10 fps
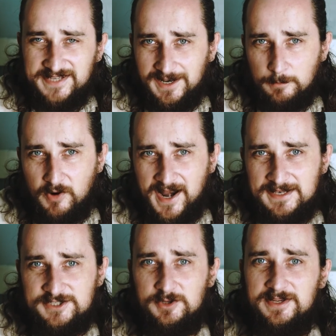Taylor
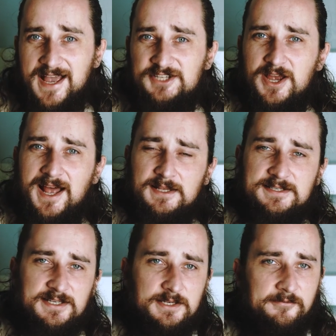Brands, you can get your
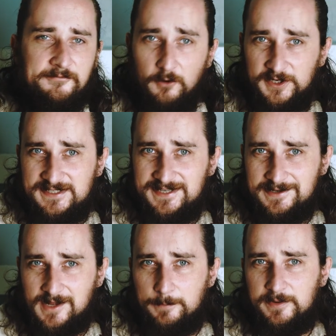LLC fully
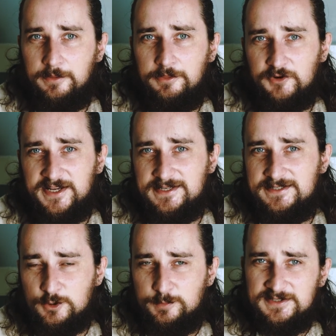set up in 3
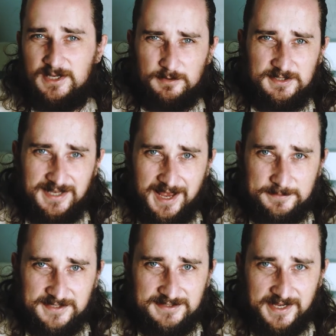super simple
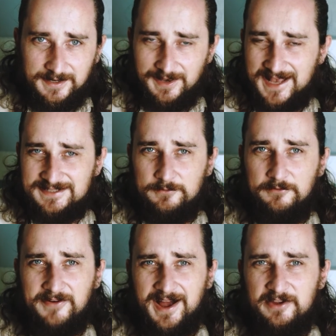steps that take less than
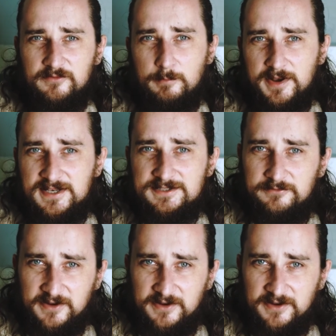5 minutes to